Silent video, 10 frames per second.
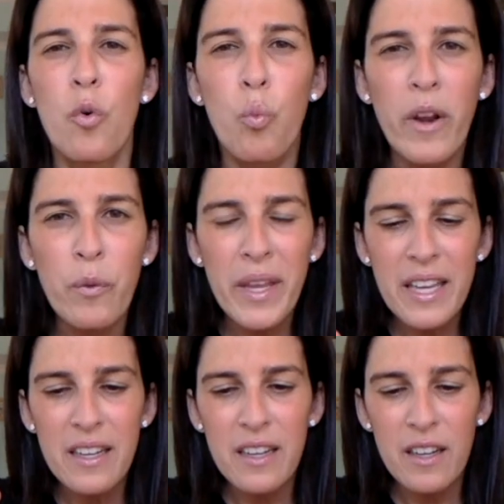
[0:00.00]
When
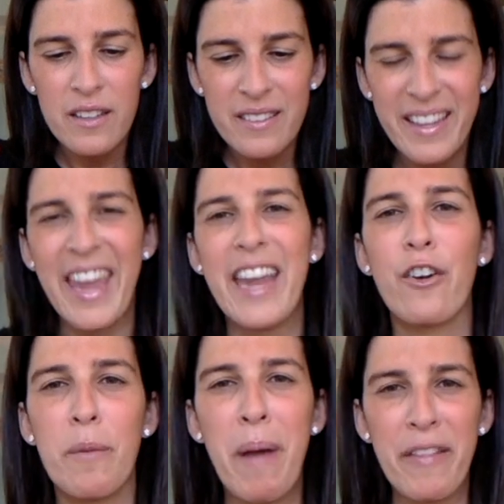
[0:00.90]
we
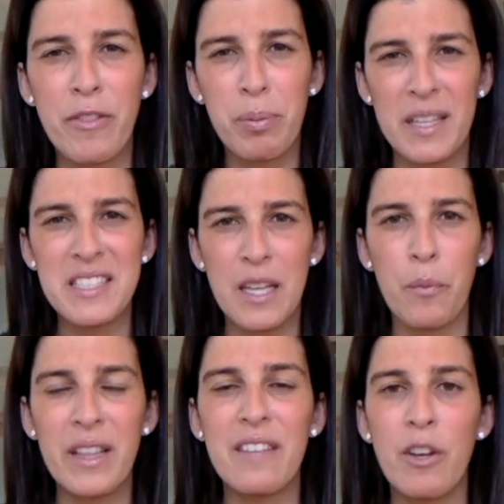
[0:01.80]
care about the place that
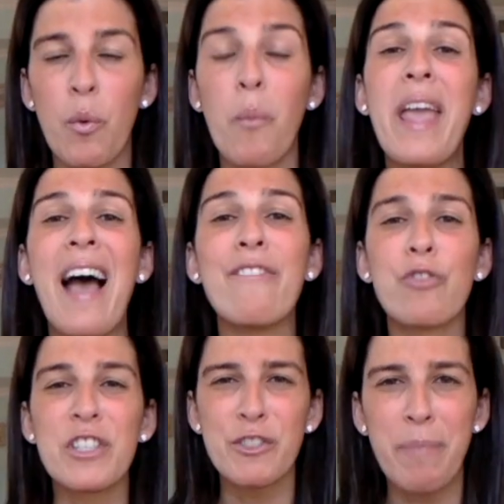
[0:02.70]
we live in, when we have
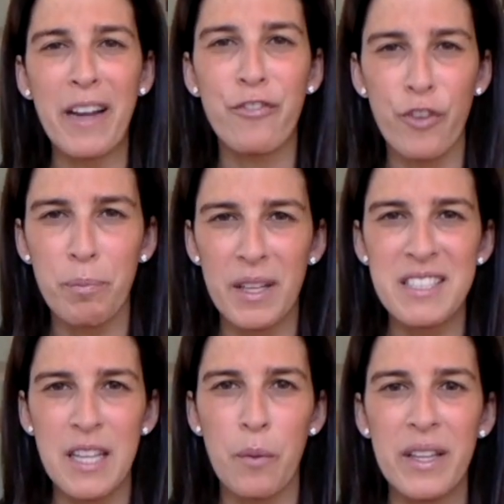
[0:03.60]
respect for the
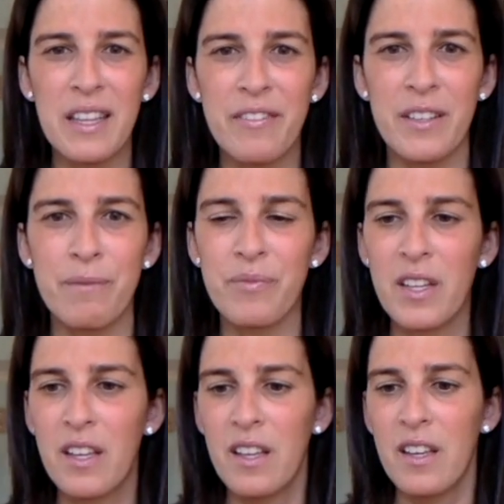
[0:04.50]
place that we live in,
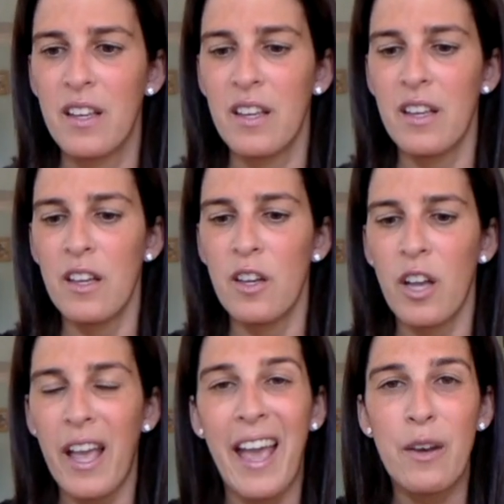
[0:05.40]

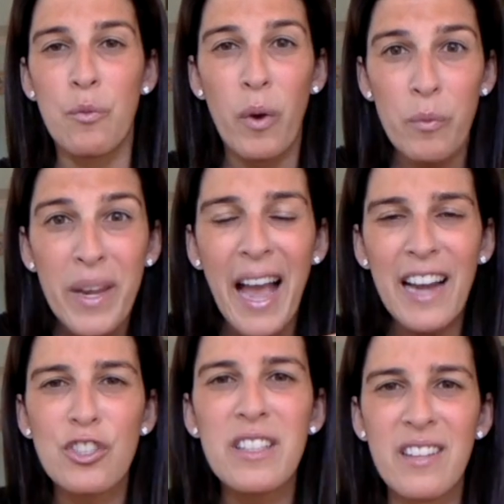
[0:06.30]
and when we
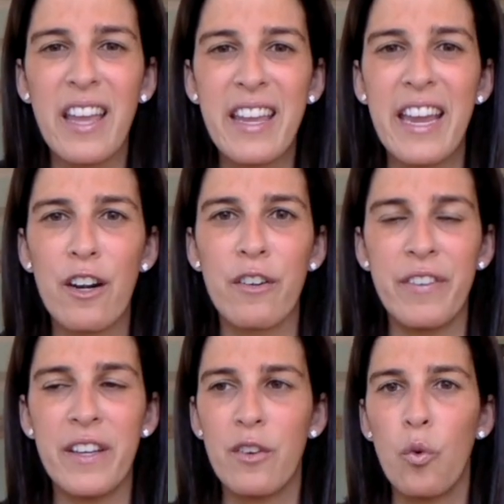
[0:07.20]
actually take care of
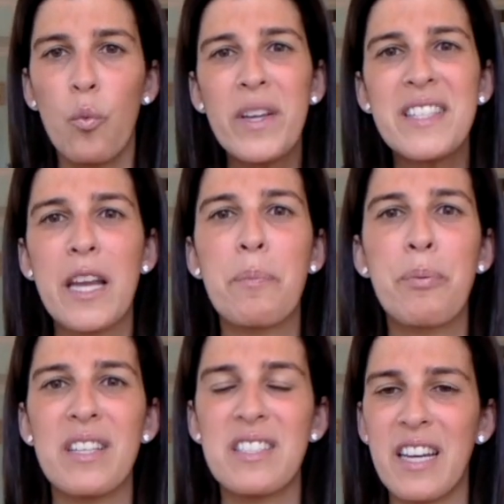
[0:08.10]
it, we set a
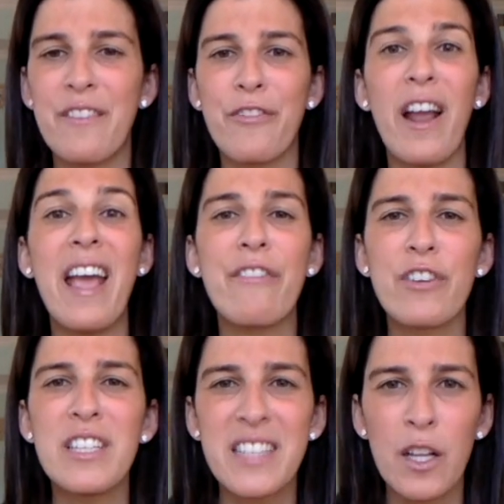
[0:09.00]
precedent for
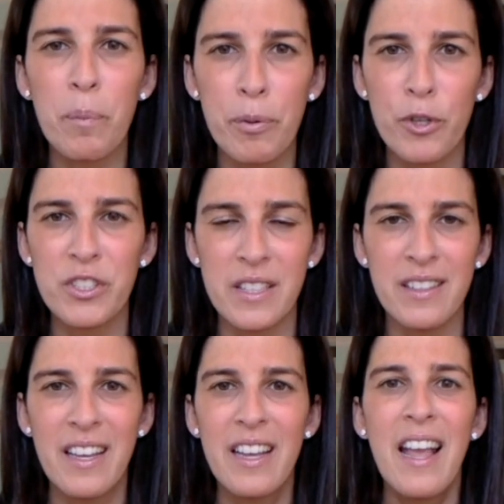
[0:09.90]
every single
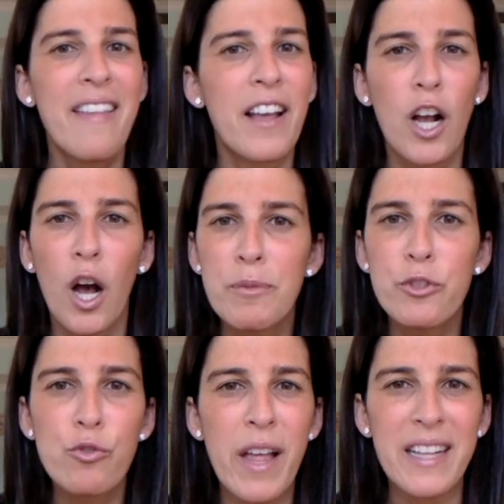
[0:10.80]
person that comes
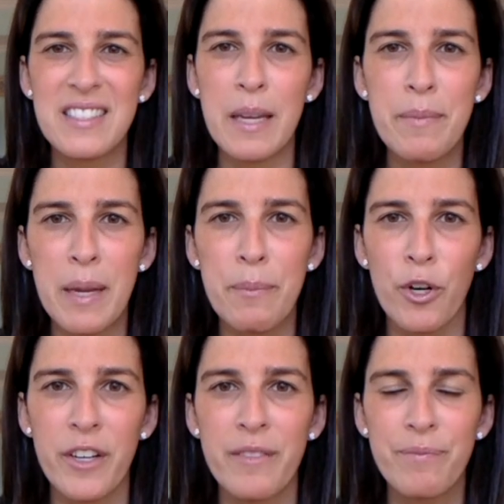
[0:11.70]
through that same
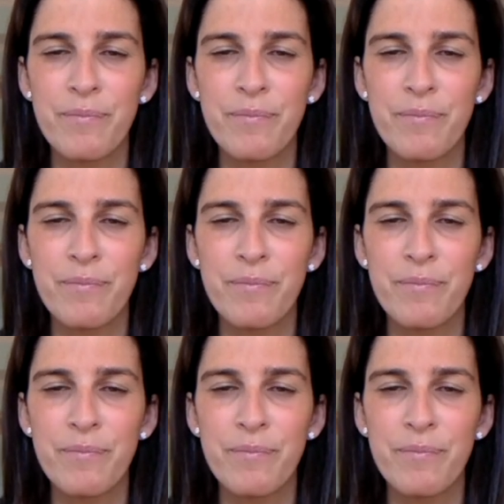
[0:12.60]
neighborhood.